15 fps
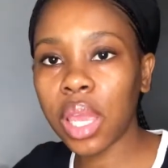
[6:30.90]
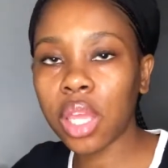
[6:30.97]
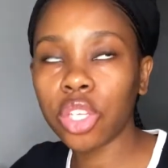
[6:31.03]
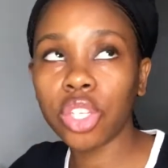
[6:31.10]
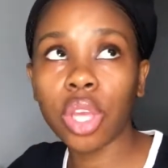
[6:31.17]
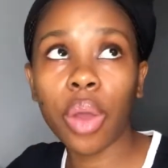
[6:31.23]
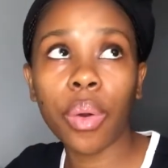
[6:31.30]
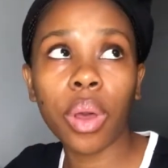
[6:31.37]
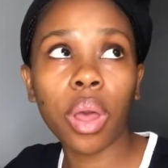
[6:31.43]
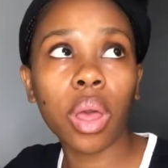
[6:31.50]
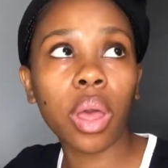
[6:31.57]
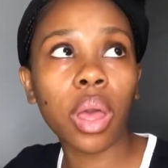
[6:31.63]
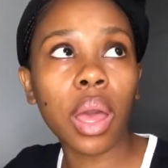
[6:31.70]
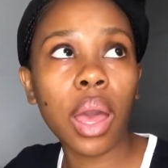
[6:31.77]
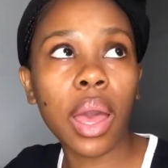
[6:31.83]
Shower.
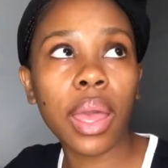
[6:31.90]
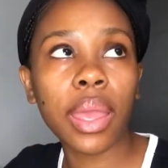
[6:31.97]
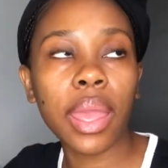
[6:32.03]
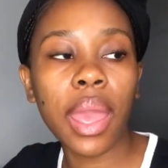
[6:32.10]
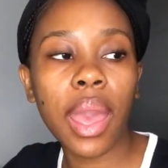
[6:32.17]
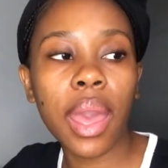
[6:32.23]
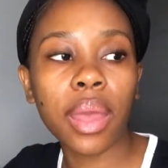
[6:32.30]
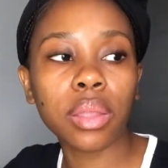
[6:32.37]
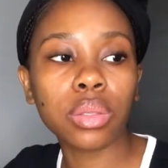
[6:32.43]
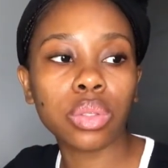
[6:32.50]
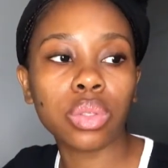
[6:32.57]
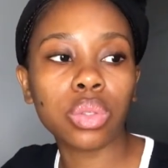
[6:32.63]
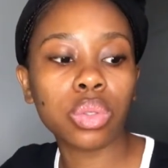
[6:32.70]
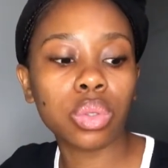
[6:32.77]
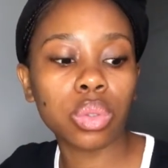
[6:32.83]
I had
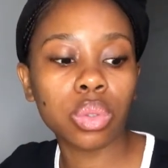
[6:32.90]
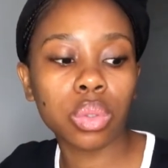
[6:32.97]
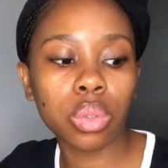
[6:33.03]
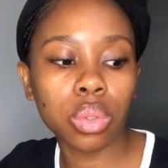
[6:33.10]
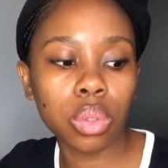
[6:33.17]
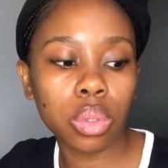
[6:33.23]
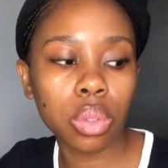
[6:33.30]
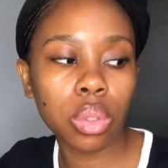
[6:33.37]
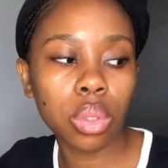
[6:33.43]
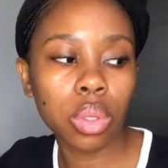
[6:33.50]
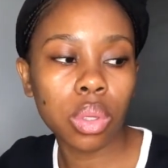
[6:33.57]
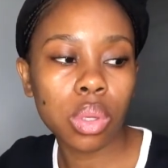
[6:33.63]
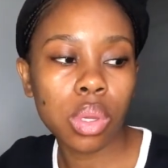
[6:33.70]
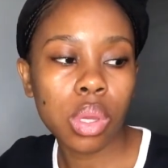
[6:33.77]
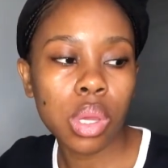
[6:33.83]
to
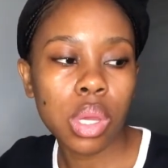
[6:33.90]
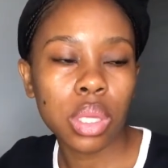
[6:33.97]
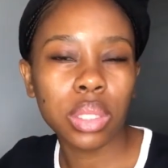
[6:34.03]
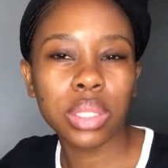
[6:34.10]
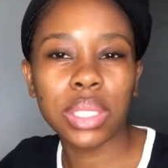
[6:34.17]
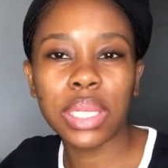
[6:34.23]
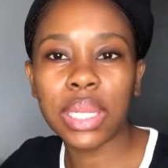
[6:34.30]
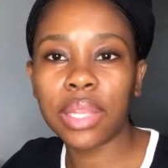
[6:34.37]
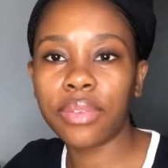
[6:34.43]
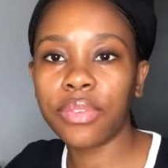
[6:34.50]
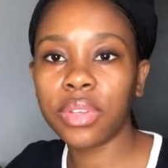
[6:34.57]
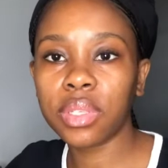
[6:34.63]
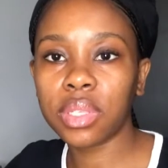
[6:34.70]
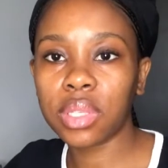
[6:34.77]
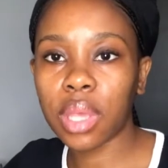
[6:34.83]

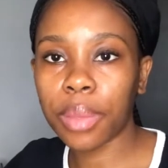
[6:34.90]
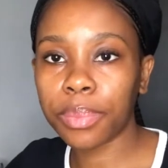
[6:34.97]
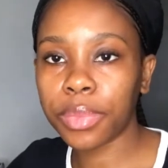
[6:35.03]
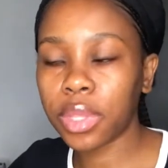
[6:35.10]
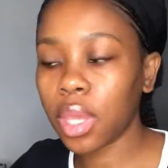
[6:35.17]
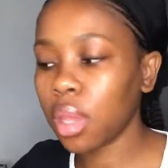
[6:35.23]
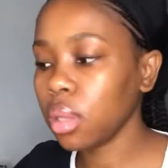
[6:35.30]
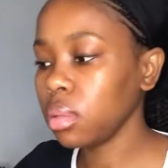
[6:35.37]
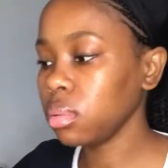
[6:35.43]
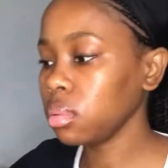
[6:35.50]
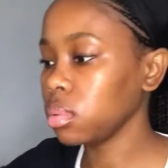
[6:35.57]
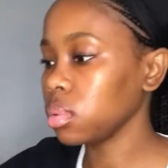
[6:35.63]
deliver something